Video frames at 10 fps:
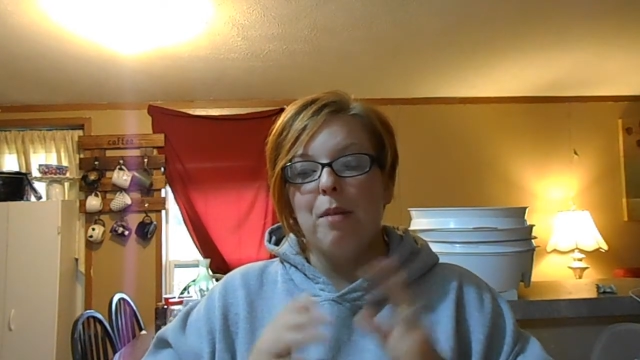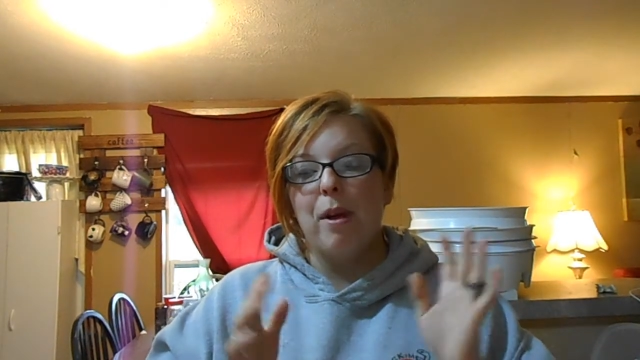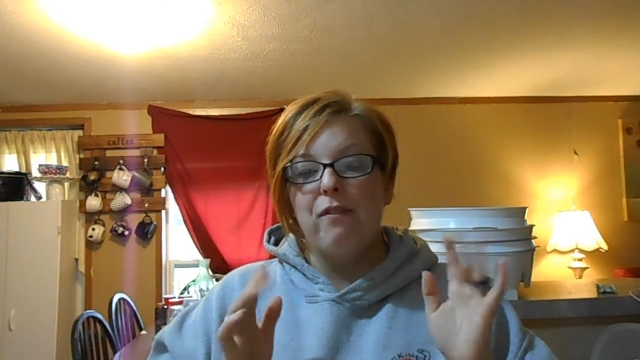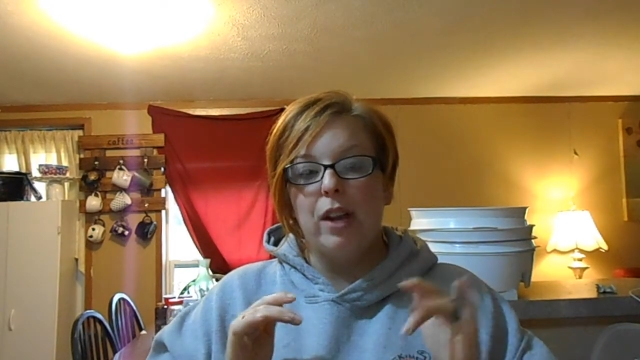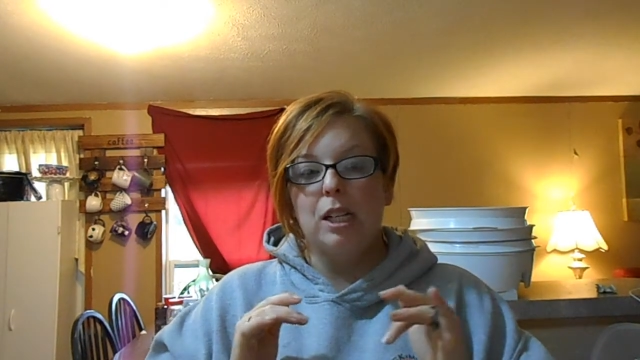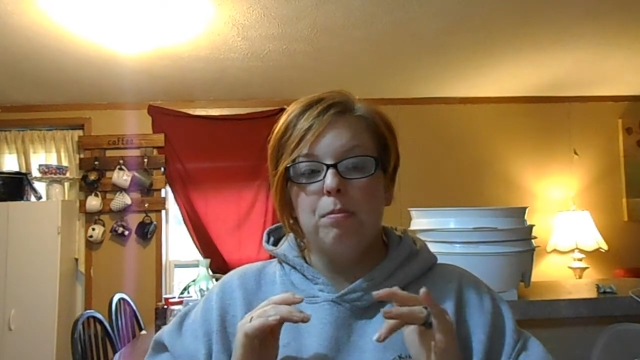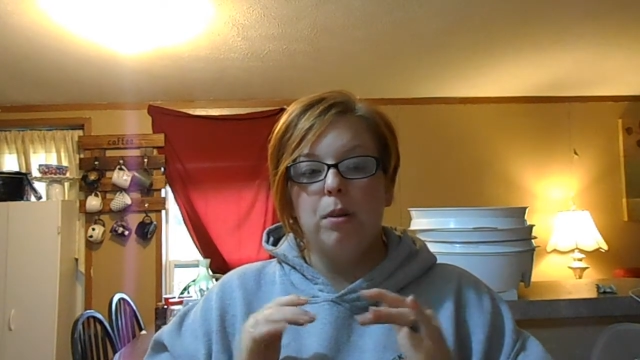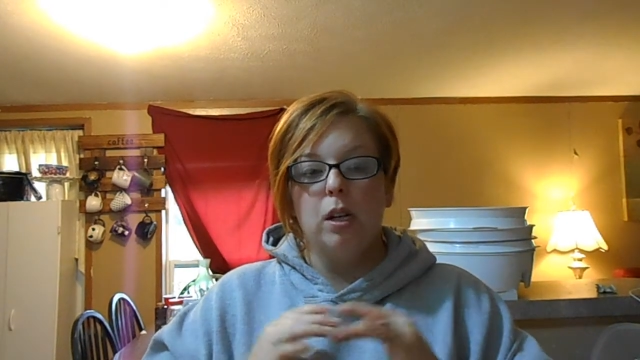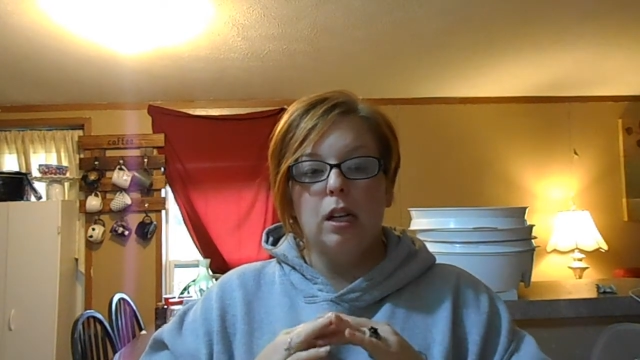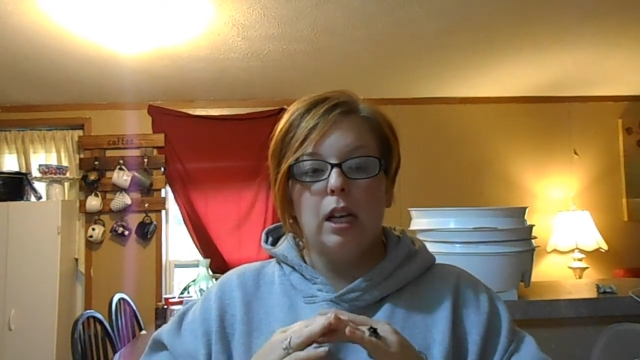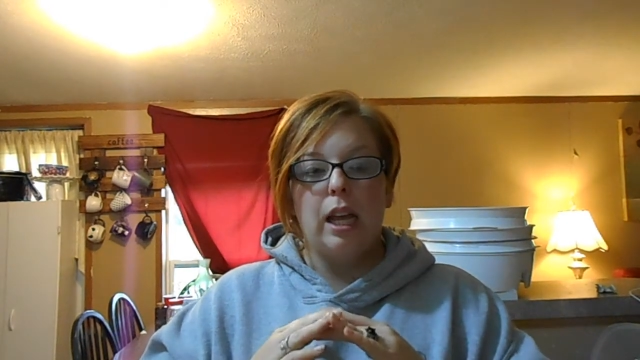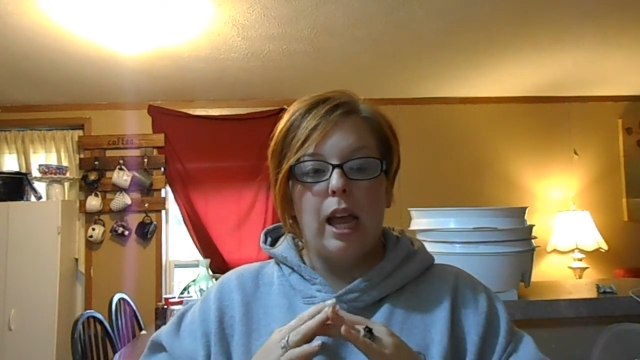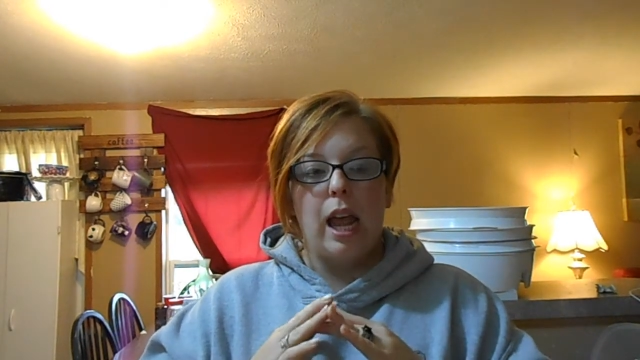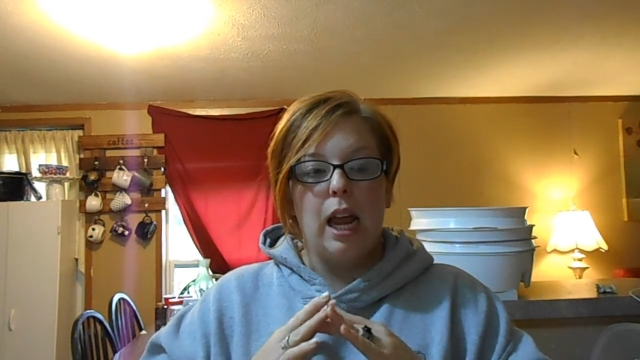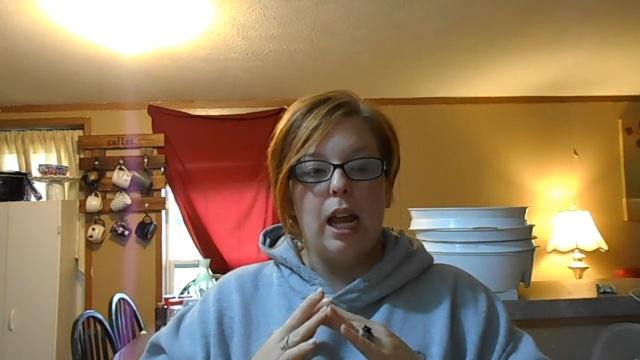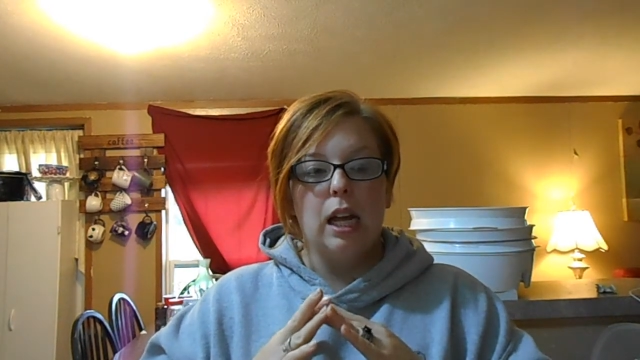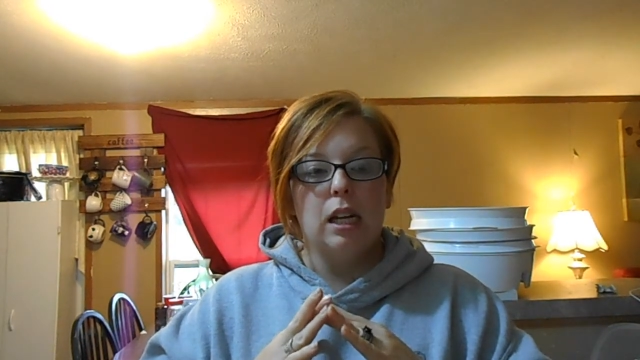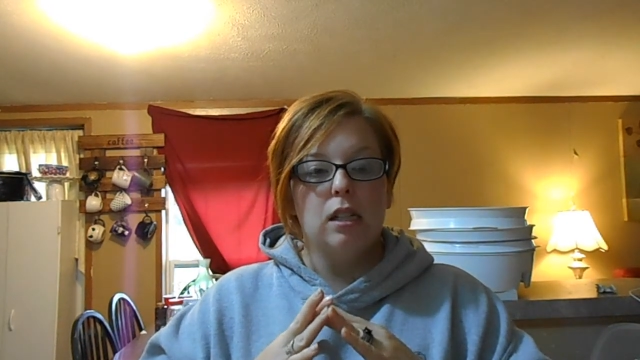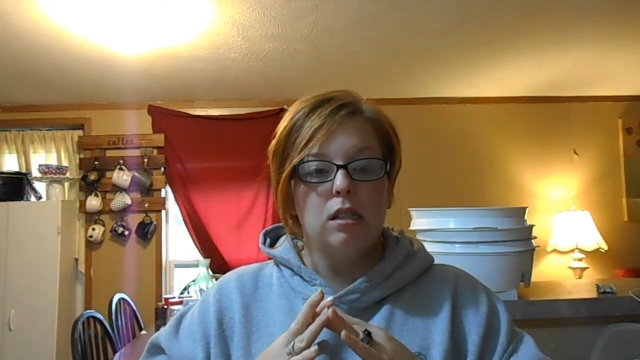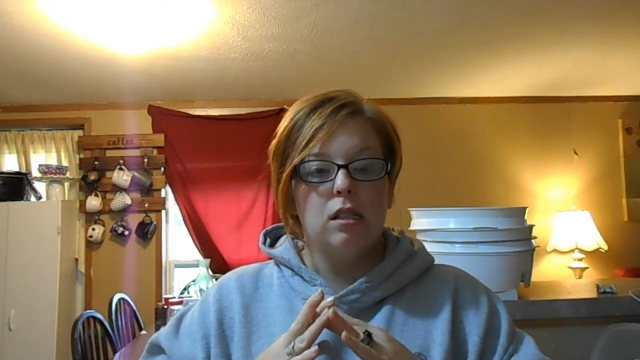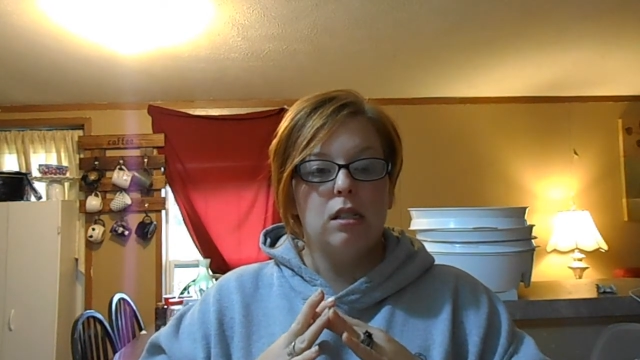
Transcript: my Facebook, and